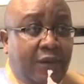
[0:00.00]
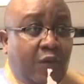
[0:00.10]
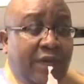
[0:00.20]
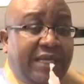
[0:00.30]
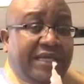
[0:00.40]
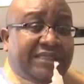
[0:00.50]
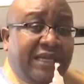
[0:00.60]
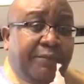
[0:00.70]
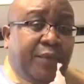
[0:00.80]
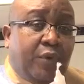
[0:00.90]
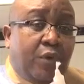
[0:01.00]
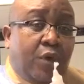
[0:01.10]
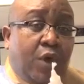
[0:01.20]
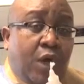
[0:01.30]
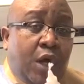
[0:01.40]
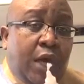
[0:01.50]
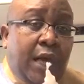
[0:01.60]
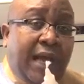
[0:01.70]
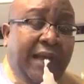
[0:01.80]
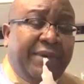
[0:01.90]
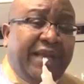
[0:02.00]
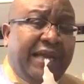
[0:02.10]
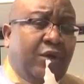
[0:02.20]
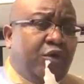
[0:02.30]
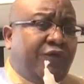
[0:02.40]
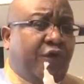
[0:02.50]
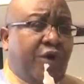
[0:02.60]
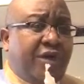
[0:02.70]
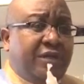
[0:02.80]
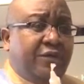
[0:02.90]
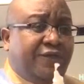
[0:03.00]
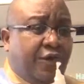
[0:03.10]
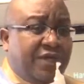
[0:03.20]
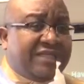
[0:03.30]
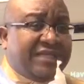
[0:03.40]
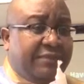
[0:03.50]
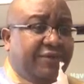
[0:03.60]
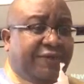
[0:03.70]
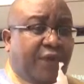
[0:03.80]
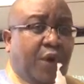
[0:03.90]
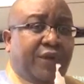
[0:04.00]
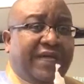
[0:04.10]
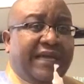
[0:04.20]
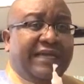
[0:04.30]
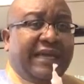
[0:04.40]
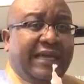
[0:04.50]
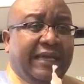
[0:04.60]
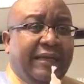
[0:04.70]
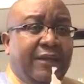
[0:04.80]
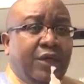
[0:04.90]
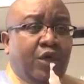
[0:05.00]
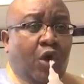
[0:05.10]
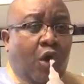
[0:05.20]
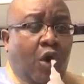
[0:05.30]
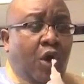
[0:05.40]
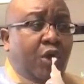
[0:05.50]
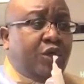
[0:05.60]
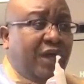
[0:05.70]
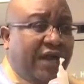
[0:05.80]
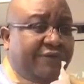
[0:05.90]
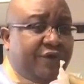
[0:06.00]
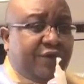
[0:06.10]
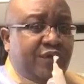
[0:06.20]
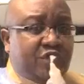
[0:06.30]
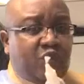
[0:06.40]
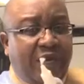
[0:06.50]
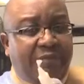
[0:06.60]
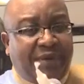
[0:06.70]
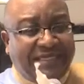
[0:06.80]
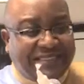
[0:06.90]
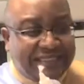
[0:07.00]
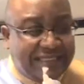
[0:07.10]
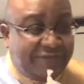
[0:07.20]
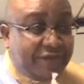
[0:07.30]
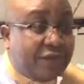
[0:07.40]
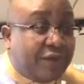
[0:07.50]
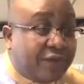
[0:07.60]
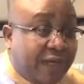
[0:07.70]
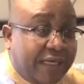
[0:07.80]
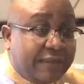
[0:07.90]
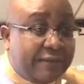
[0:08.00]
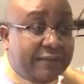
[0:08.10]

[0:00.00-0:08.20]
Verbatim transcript: Well, it is simple. I mean, I know you've heard it, you've heard it said before that, hey, all you have to do is wait patiently for the Lord, right?